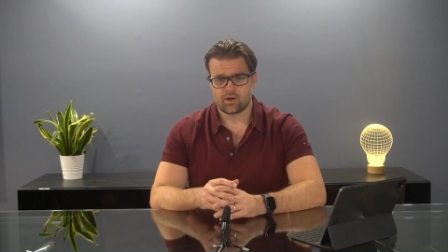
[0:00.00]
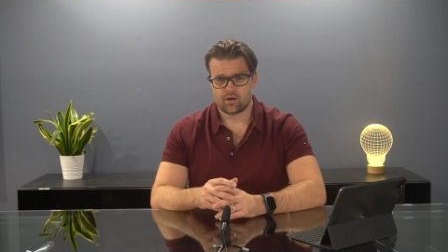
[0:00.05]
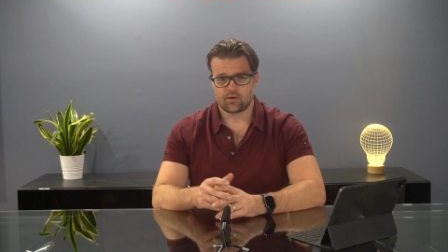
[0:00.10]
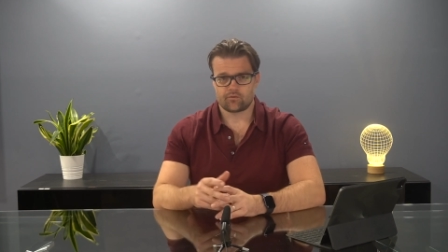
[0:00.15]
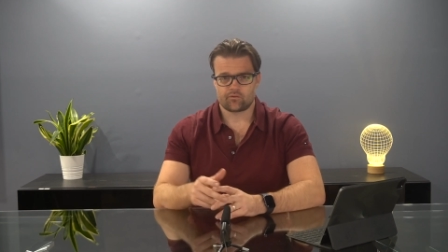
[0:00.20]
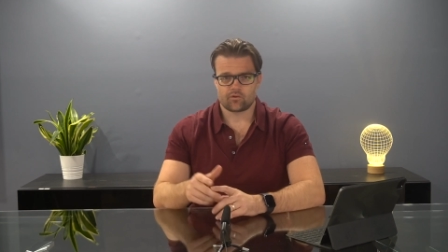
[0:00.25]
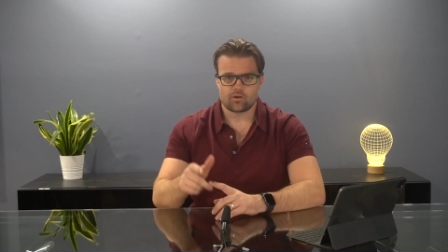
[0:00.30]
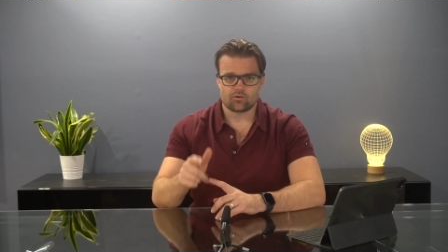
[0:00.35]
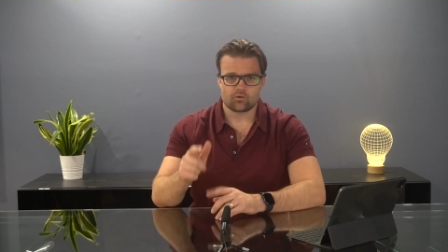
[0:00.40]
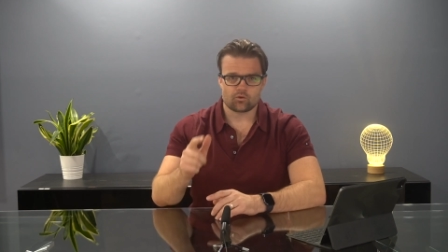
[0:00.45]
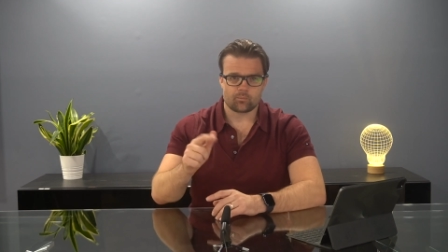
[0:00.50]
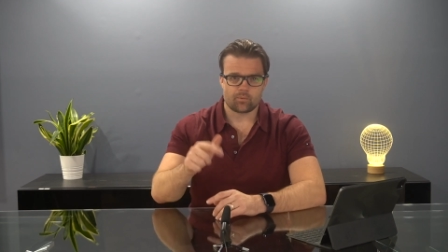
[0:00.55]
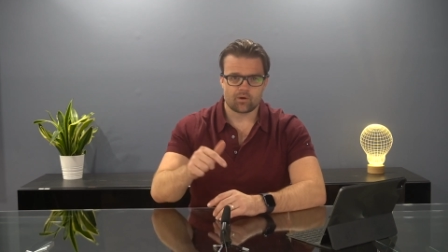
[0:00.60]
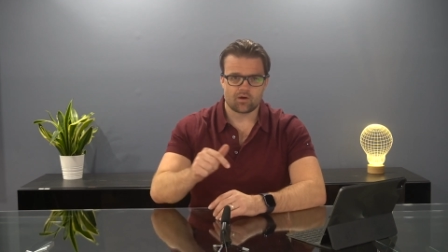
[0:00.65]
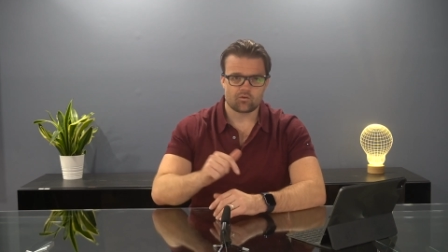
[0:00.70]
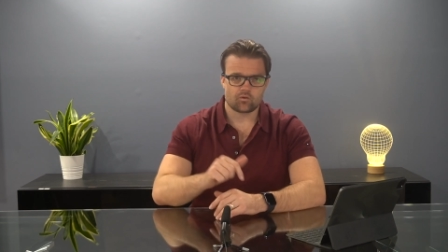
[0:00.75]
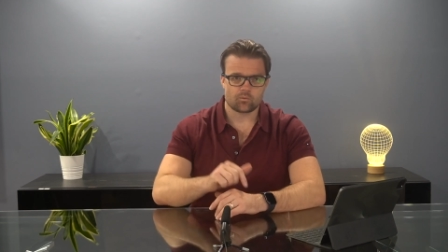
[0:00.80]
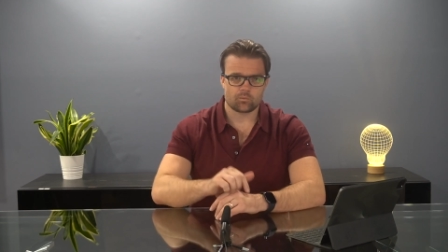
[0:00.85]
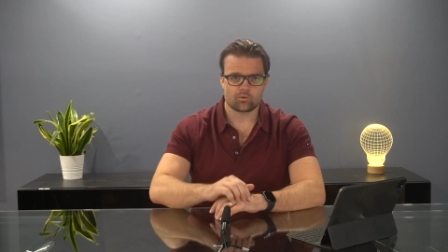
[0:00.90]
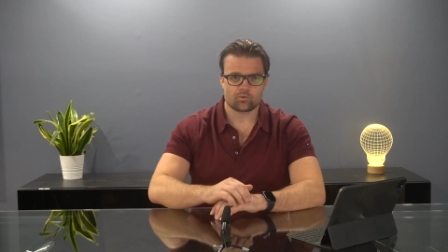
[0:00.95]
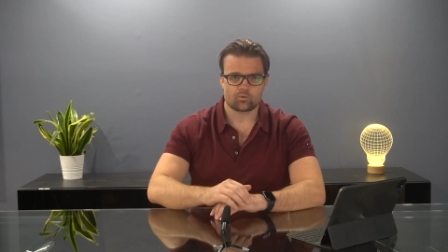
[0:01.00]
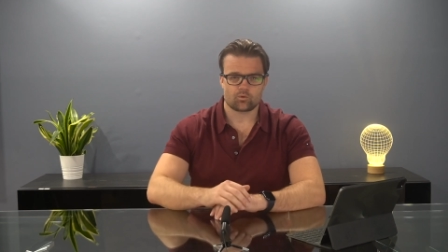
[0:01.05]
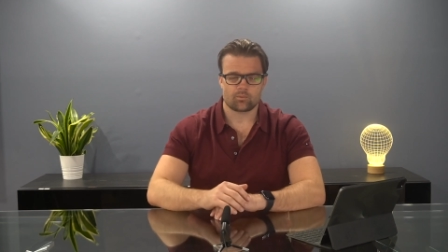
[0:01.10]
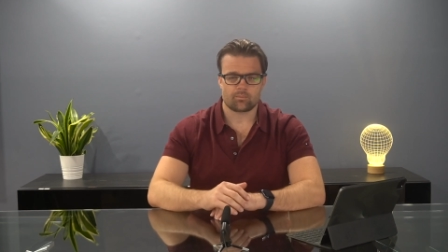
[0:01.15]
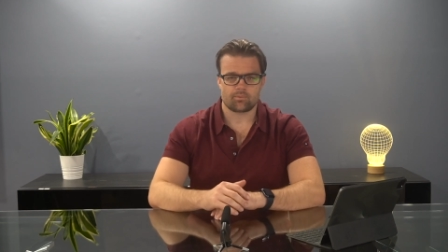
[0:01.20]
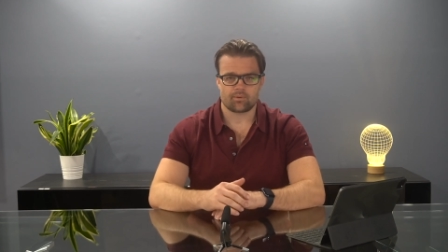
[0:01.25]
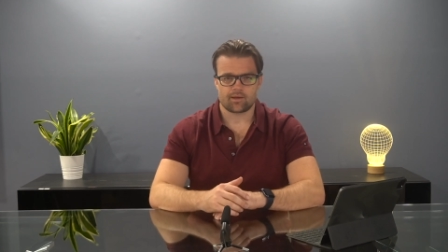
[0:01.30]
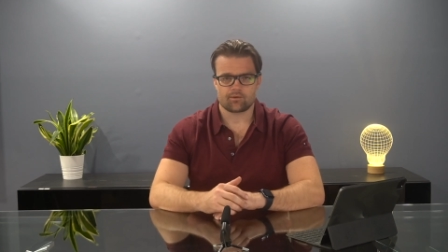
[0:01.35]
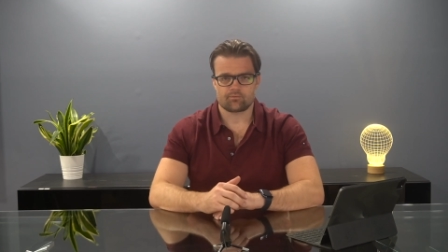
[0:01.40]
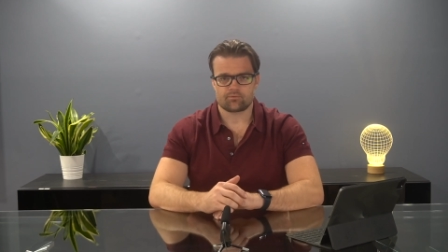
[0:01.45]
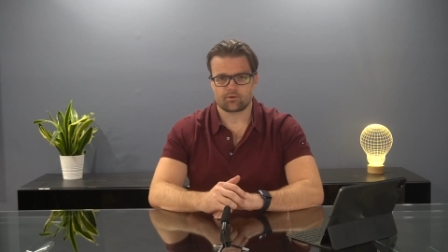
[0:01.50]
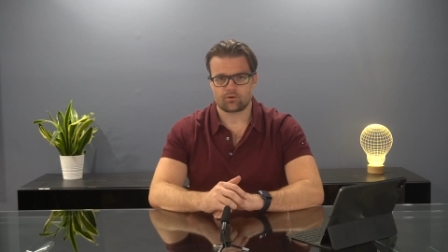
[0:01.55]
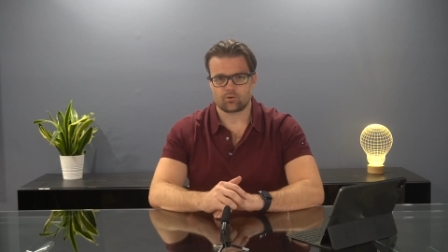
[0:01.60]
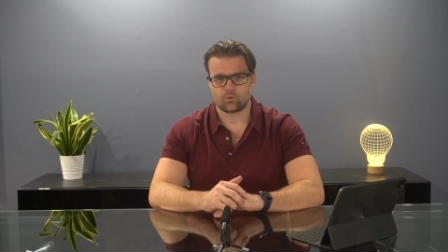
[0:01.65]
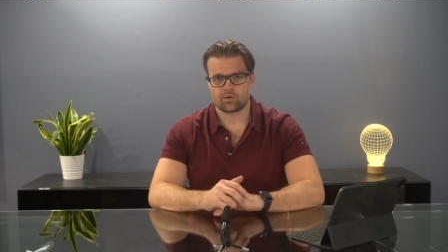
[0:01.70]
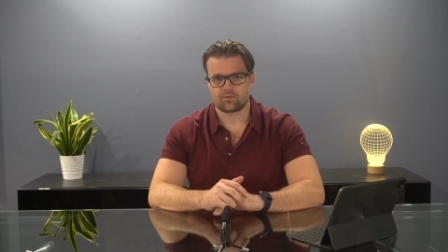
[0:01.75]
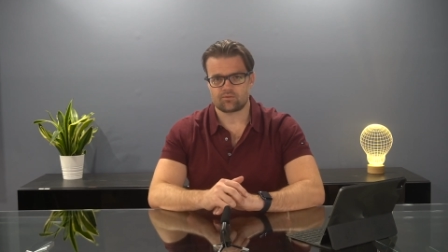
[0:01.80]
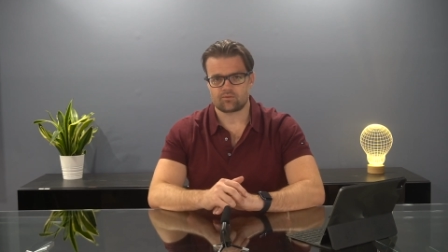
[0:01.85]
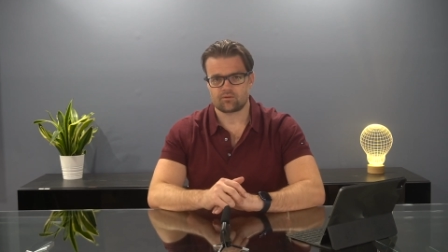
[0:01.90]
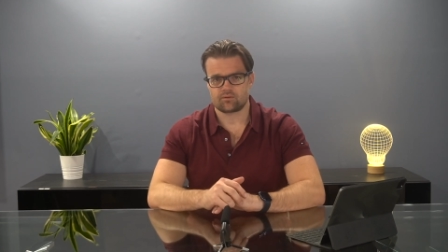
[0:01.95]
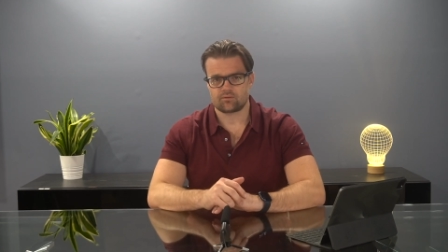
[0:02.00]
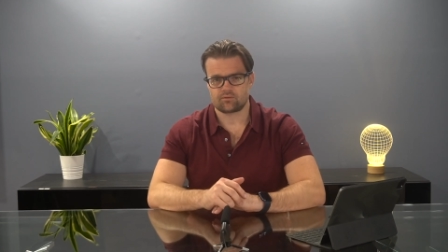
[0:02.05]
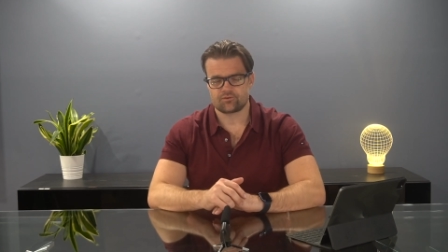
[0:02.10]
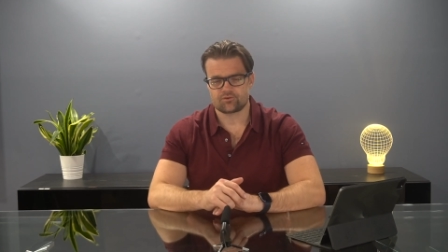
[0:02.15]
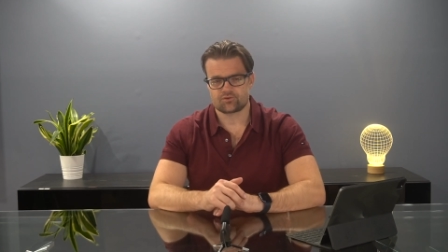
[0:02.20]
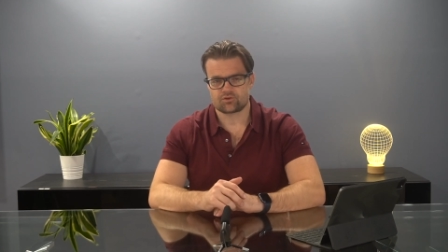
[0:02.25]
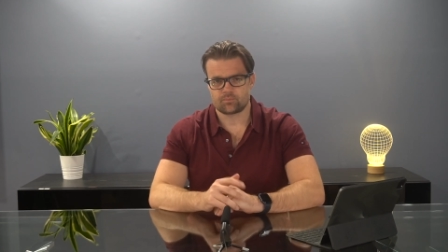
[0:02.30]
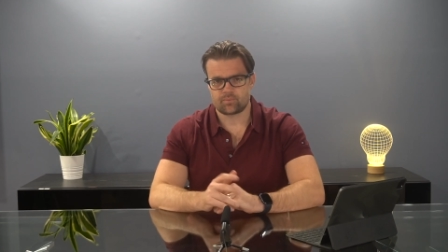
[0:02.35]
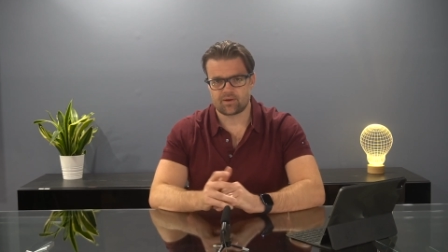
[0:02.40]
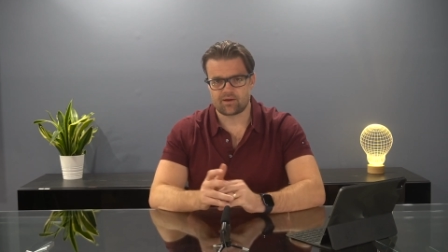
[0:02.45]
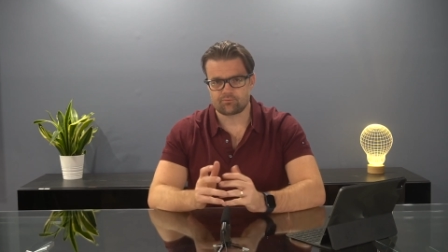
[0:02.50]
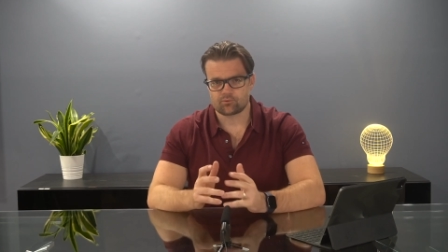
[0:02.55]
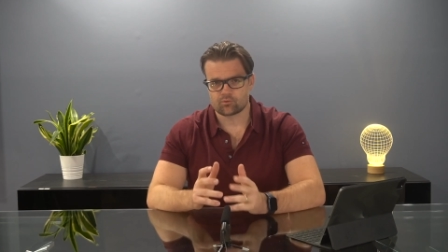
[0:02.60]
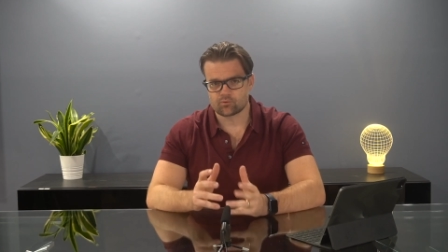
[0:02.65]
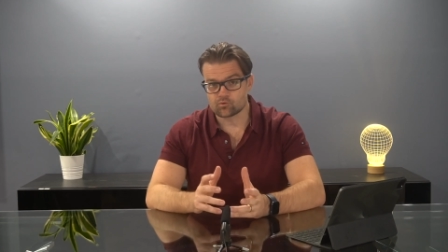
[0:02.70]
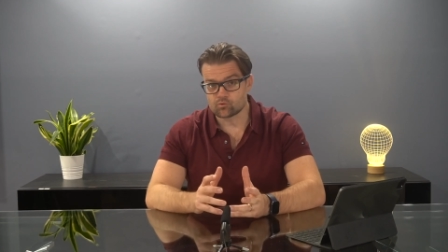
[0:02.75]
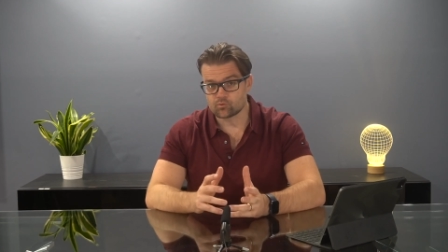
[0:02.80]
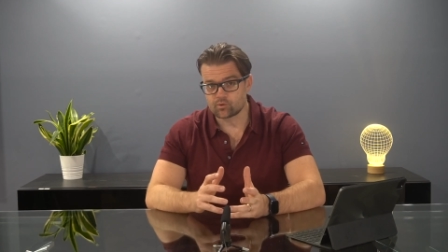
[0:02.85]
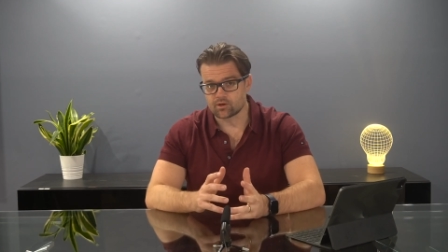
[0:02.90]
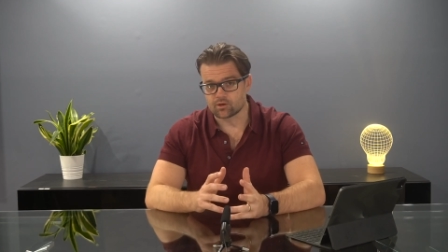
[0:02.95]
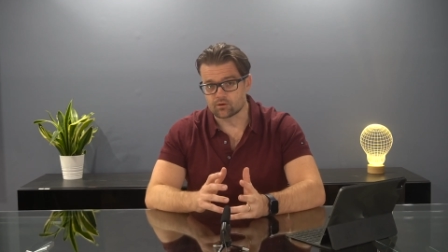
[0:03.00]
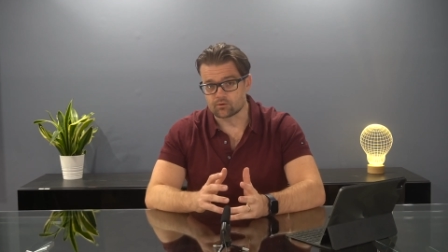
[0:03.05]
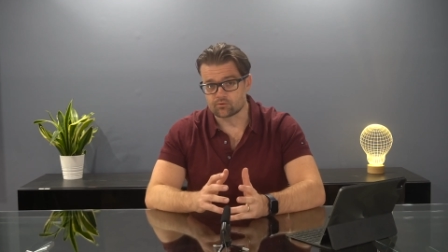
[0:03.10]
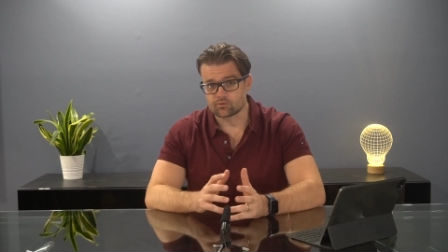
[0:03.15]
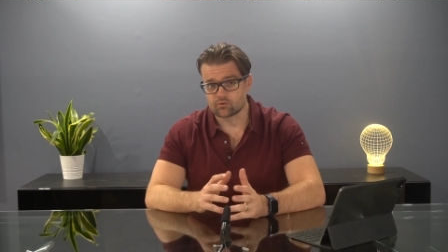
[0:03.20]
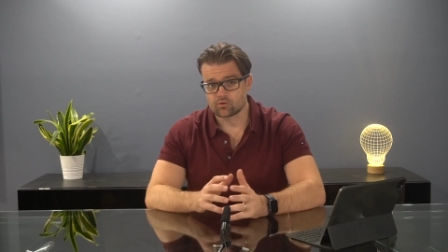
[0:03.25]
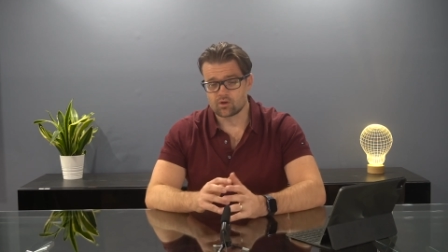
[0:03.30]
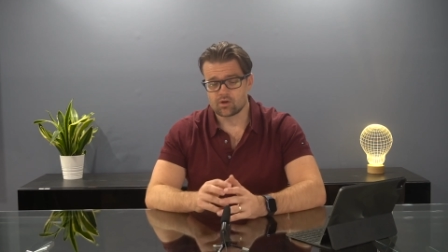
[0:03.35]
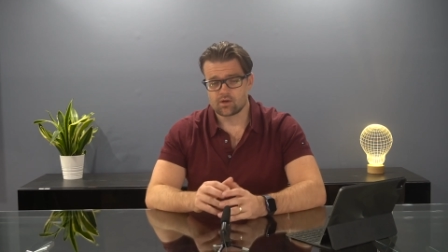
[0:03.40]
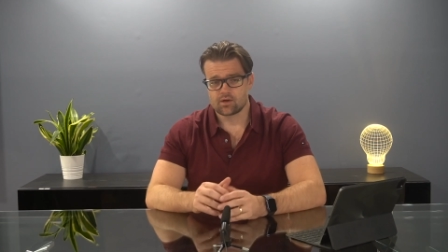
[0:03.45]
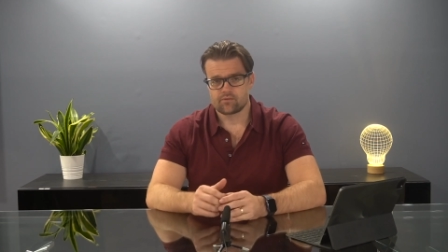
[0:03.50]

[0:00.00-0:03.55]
It's also possible to apply for U.S. citizenship after 3 years.